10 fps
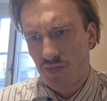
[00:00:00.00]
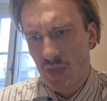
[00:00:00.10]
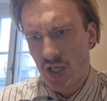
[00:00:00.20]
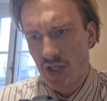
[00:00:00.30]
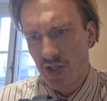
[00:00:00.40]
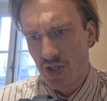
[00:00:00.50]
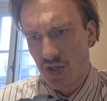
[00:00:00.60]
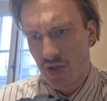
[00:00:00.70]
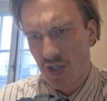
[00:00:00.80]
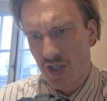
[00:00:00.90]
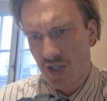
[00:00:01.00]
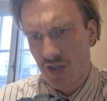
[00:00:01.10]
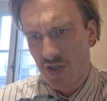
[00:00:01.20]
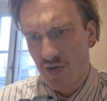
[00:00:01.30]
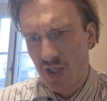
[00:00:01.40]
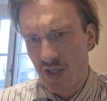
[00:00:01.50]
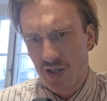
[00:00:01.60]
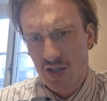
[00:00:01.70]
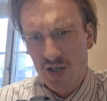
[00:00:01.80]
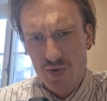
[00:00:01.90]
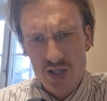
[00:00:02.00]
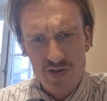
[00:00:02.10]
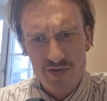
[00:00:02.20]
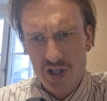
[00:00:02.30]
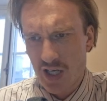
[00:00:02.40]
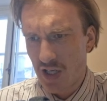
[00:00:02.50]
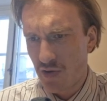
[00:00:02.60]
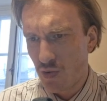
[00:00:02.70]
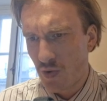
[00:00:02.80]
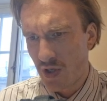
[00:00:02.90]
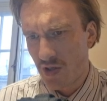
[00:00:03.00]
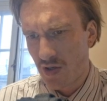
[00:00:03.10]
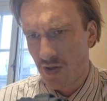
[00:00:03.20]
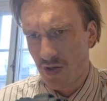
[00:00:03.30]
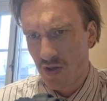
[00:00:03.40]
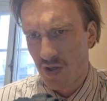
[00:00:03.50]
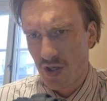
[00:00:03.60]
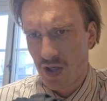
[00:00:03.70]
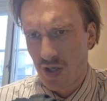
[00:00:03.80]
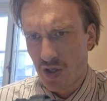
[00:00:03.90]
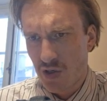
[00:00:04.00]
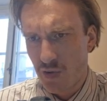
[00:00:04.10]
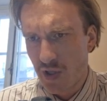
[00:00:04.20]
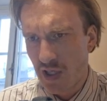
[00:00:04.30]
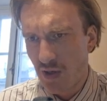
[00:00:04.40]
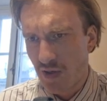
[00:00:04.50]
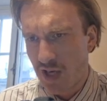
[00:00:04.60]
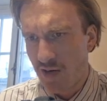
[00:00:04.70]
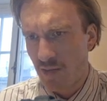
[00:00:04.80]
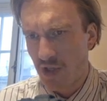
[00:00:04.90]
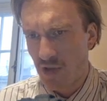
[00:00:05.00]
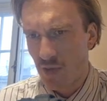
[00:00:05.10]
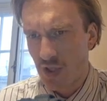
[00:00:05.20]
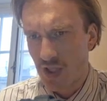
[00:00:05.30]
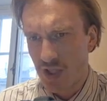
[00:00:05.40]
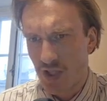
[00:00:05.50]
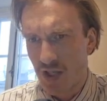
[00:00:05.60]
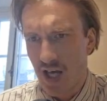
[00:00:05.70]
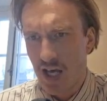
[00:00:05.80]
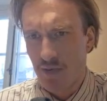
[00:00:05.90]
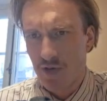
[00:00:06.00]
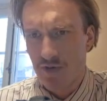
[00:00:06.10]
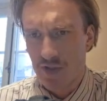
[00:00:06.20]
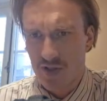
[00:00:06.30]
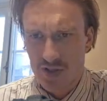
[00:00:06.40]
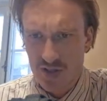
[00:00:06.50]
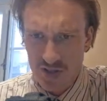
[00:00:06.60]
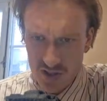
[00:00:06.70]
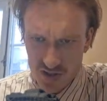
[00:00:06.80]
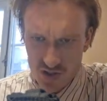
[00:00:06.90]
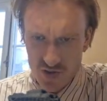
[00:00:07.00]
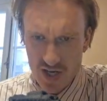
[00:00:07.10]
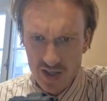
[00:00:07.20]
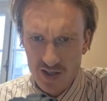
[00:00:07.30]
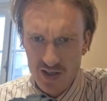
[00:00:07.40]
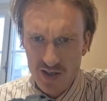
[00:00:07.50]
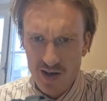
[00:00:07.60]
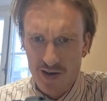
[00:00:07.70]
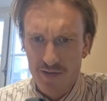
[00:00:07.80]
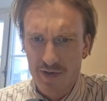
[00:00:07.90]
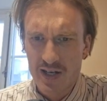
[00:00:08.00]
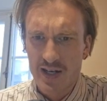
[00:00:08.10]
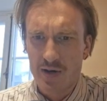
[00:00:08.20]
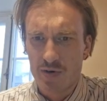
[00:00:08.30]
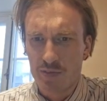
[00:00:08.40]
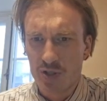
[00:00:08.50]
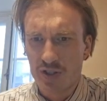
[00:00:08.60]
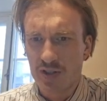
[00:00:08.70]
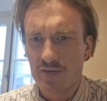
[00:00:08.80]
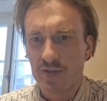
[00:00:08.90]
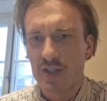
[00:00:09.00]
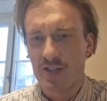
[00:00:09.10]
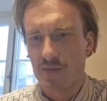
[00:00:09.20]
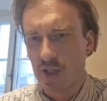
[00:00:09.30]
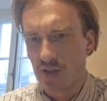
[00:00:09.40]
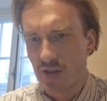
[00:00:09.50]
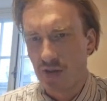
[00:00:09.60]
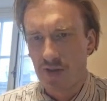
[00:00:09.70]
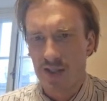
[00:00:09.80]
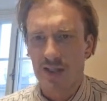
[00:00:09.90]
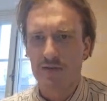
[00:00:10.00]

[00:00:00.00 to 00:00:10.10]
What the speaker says: it is a short street. Now, one thing I do wanna quickly look up is what is the name of this triangular Flatiron building? Yes, because it looks like a